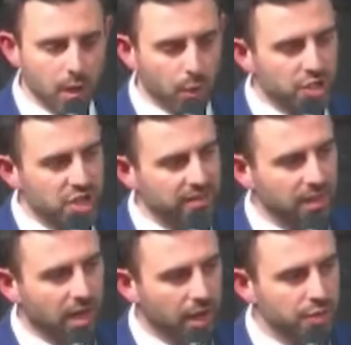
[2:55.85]
which has
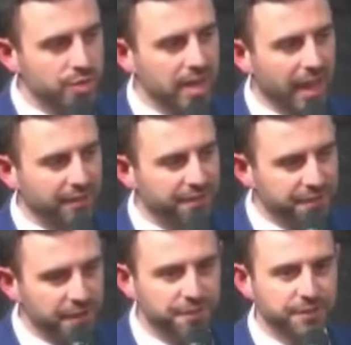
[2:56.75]

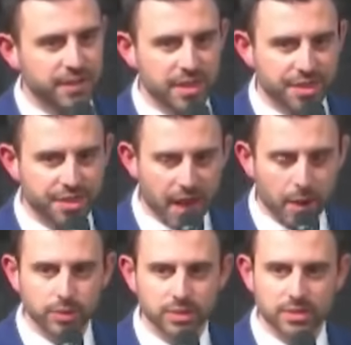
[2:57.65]

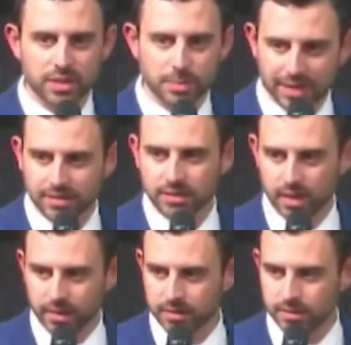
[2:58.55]
150,000
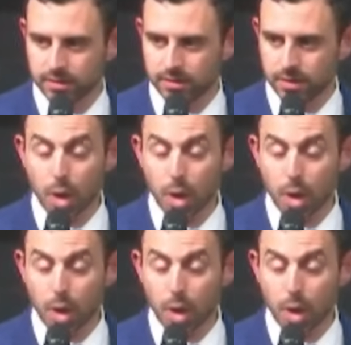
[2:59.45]
missiles